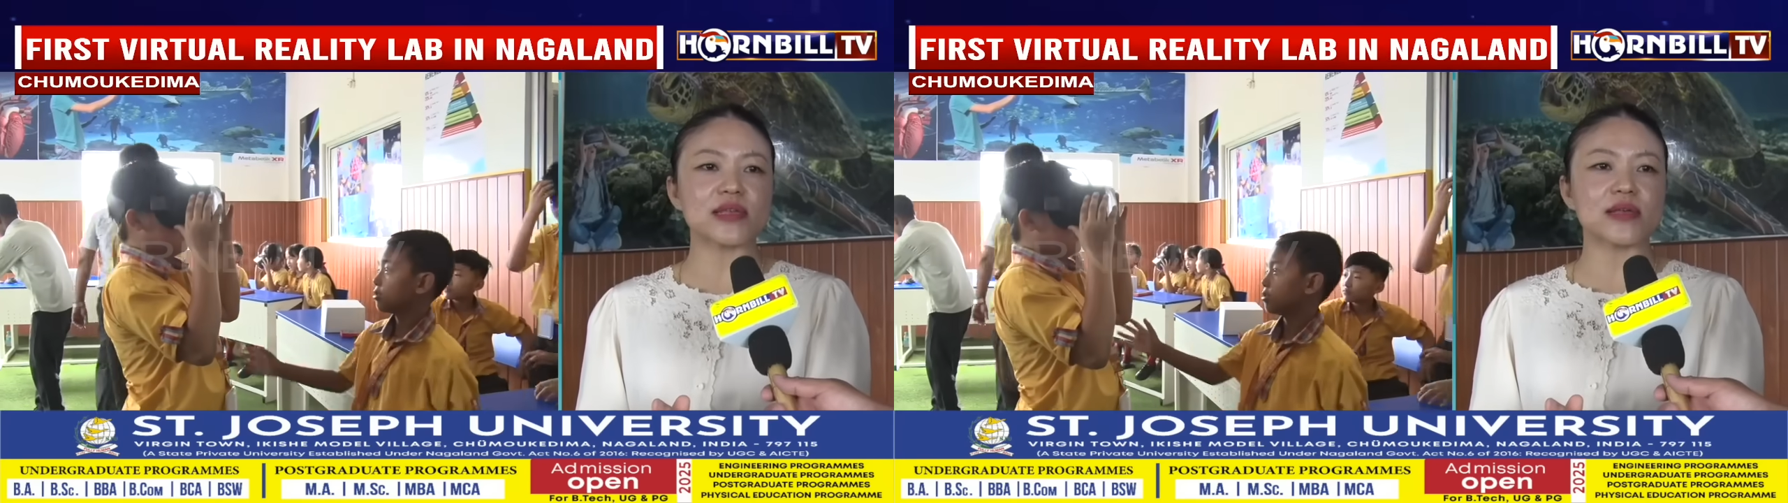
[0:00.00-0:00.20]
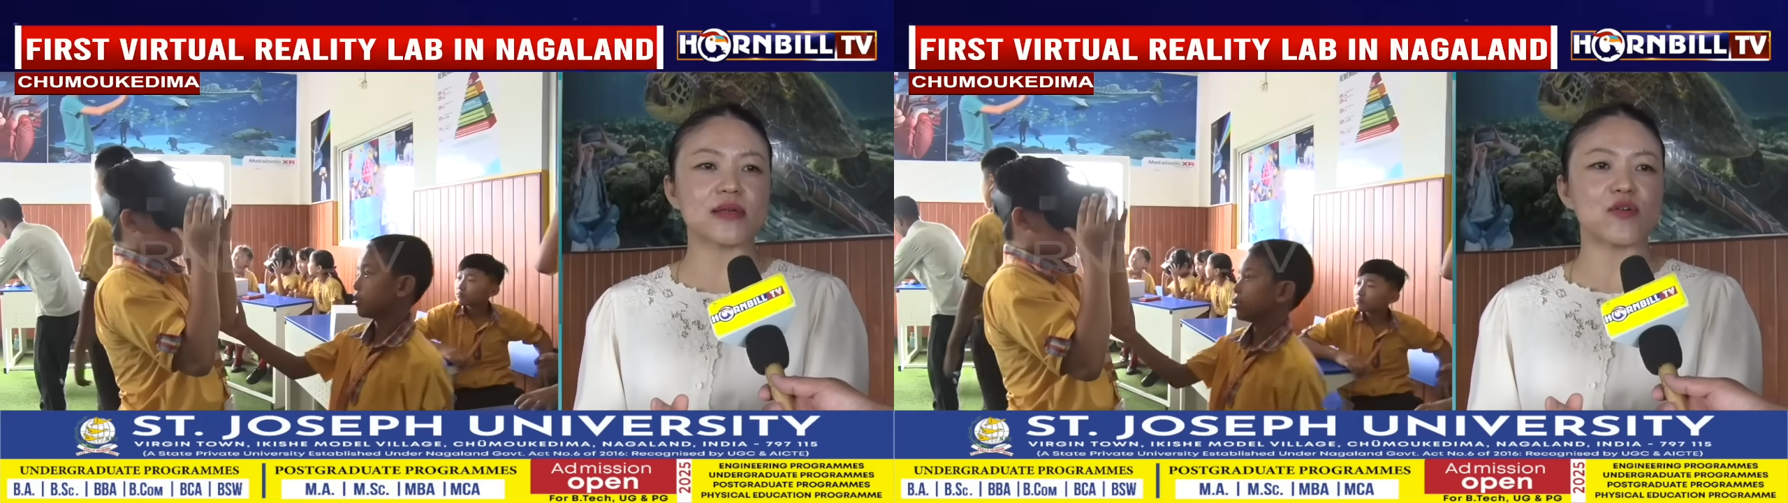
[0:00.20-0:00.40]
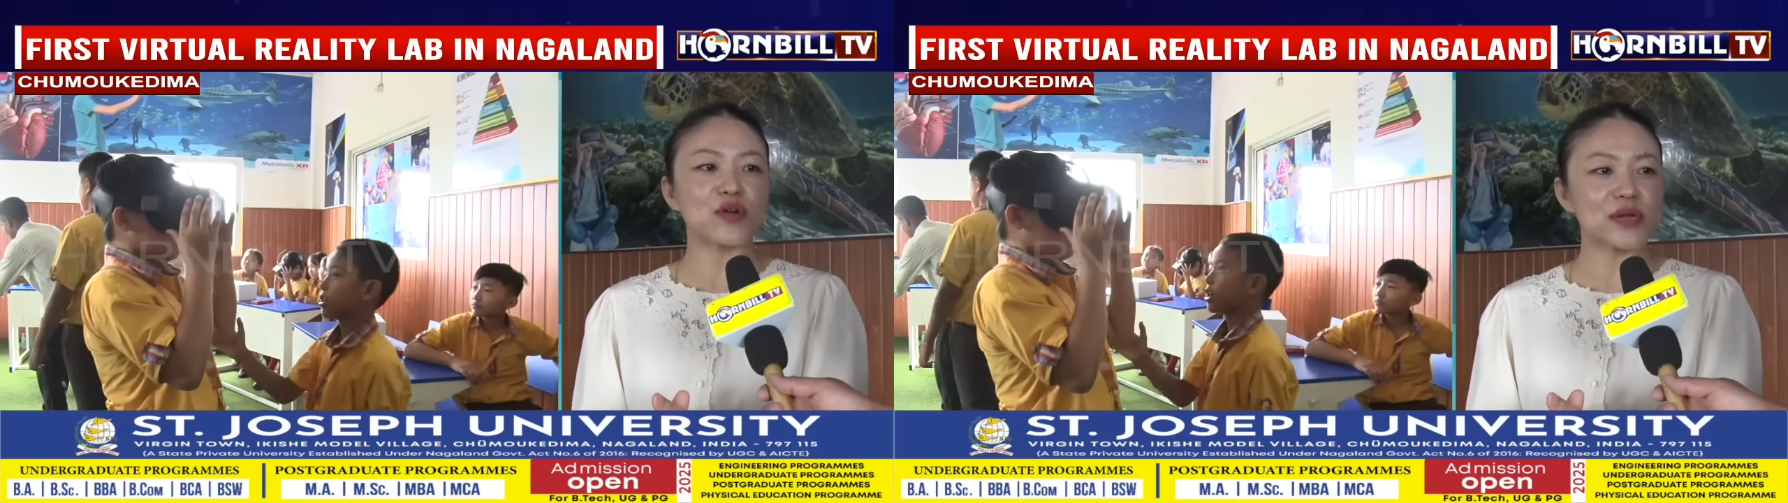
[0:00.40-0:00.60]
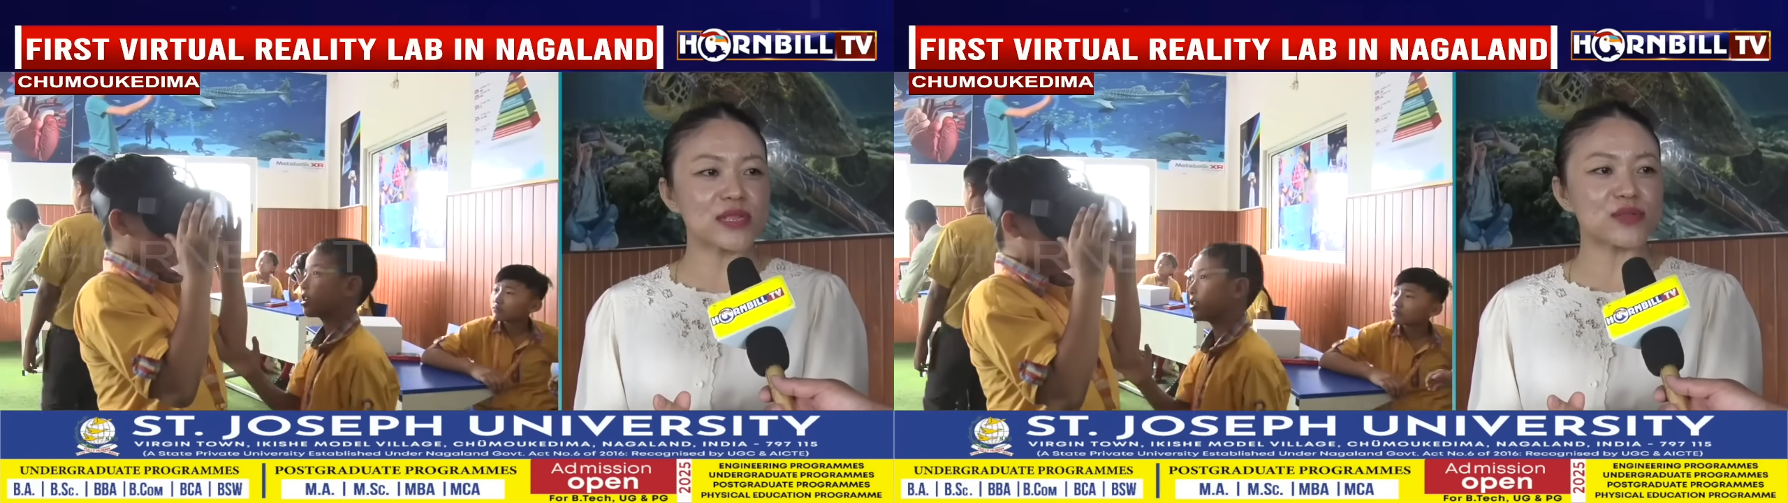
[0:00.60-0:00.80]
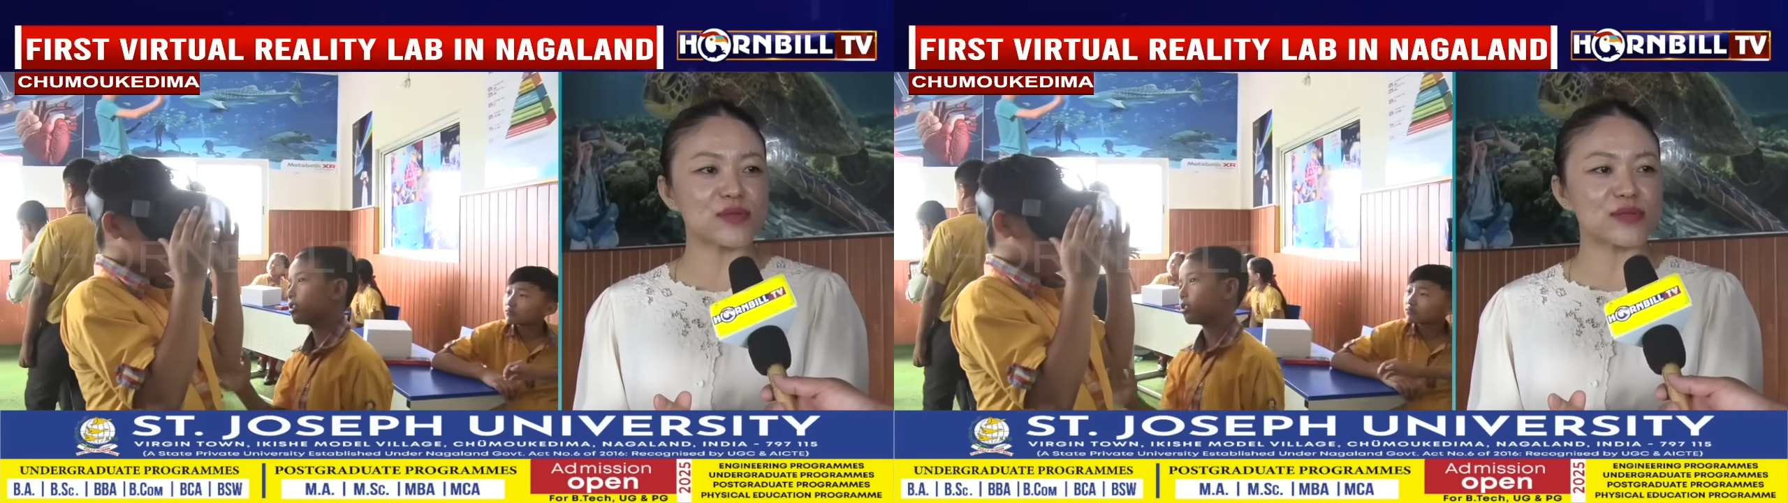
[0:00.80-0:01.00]
the
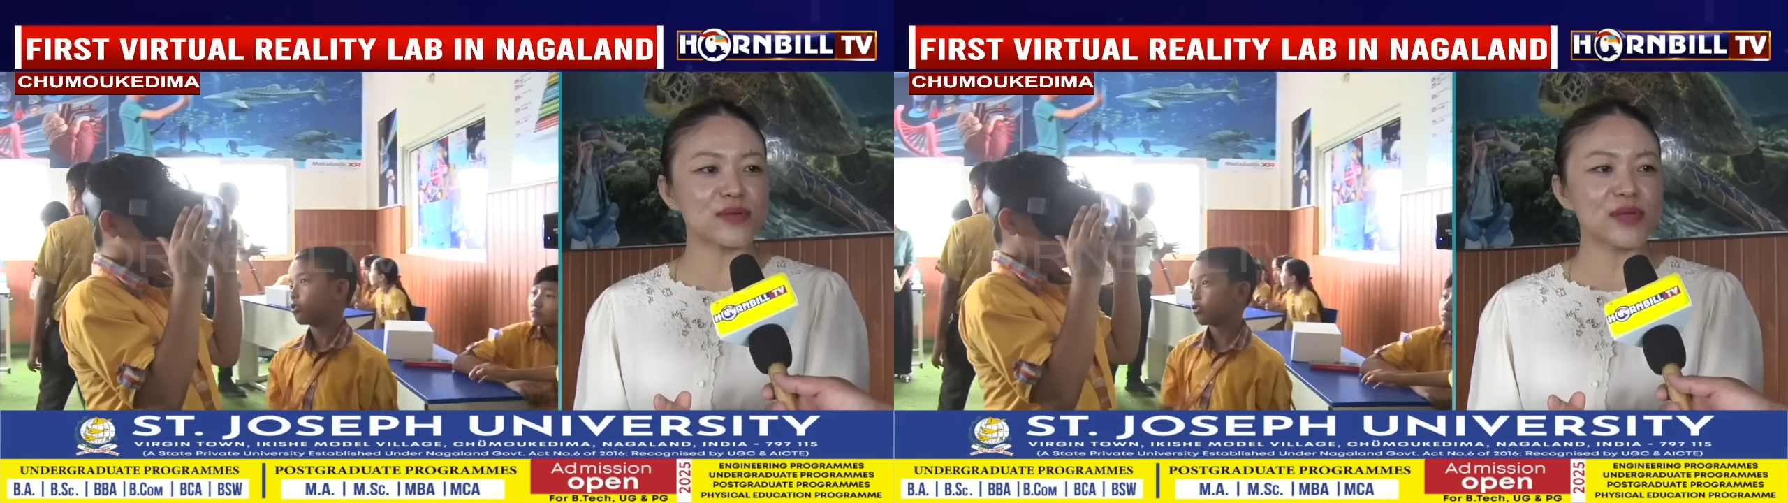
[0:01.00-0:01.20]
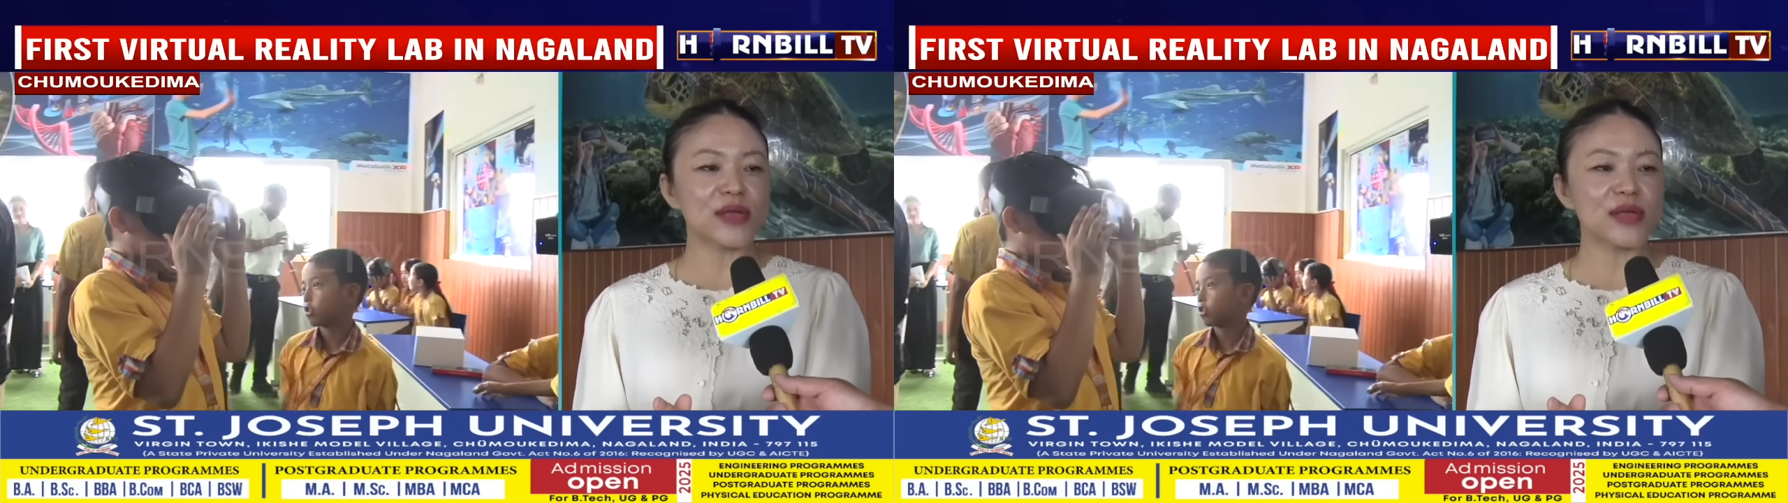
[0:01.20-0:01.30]
contents also